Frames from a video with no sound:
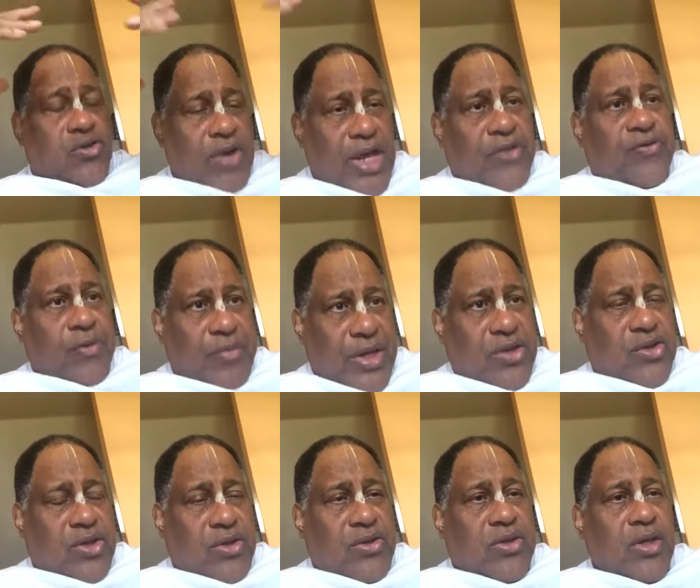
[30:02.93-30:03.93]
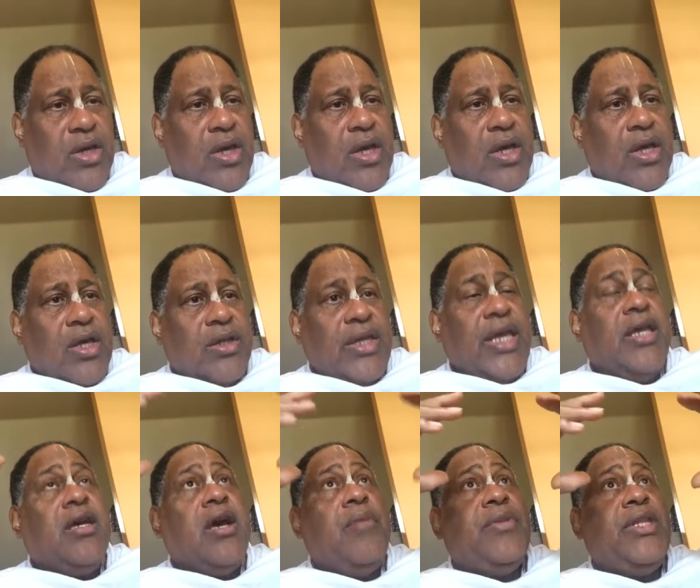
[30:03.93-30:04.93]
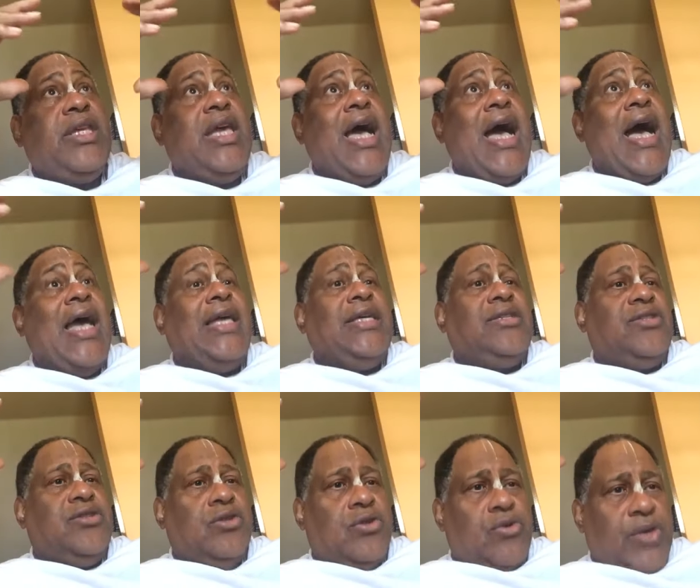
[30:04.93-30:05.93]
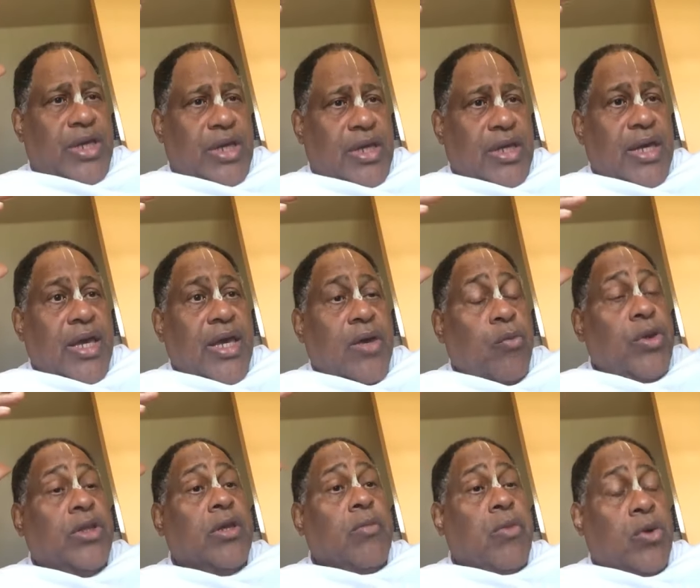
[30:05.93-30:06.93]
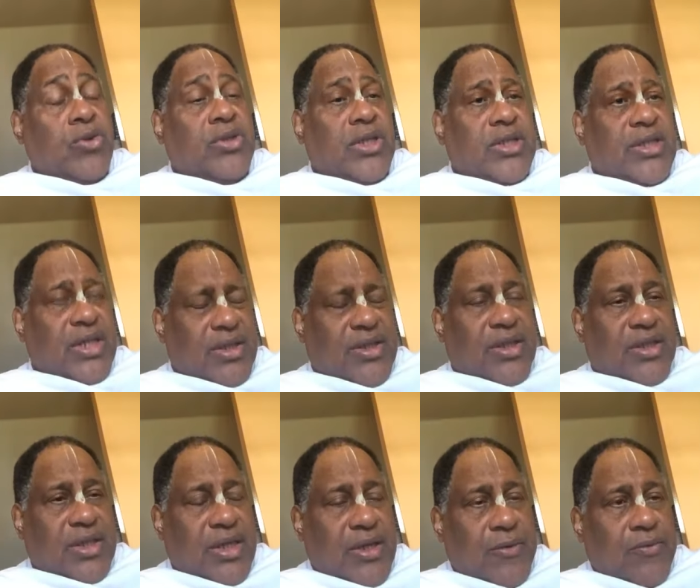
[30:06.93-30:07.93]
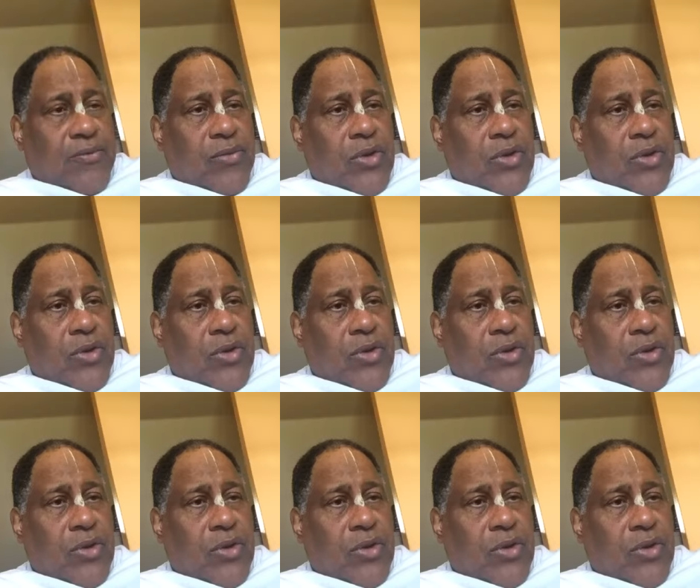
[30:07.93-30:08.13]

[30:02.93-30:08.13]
the transformations, they come in the highest degree with the most intensity.